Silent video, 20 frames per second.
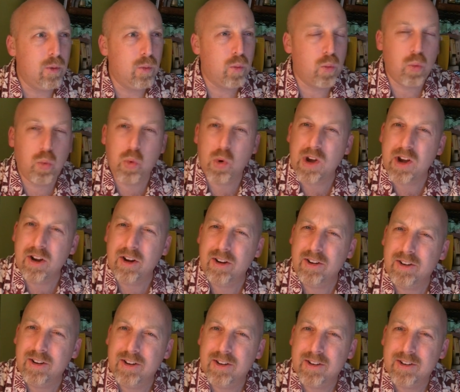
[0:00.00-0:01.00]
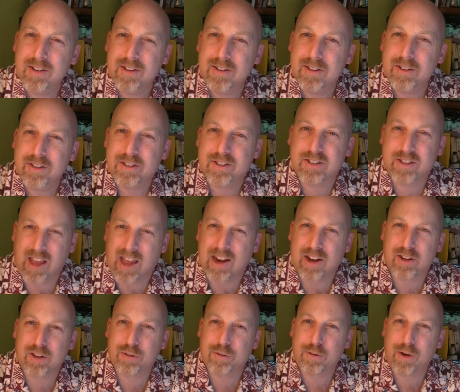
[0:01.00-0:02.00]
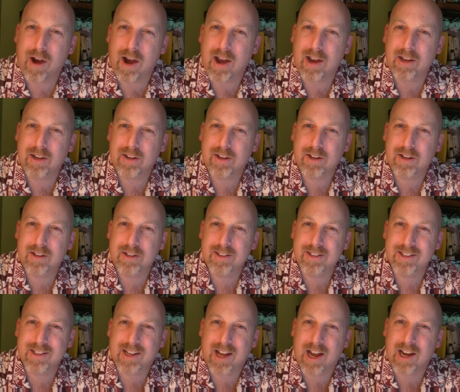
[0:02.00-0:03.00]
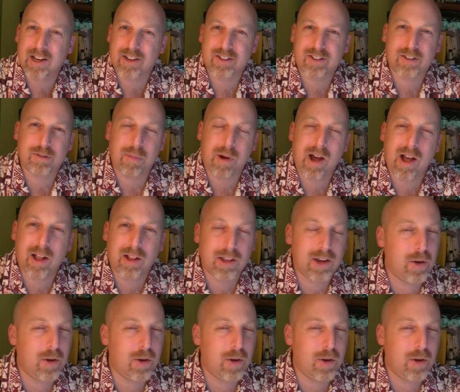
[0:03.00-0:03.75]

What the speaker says: weird, satisfied kind of smile.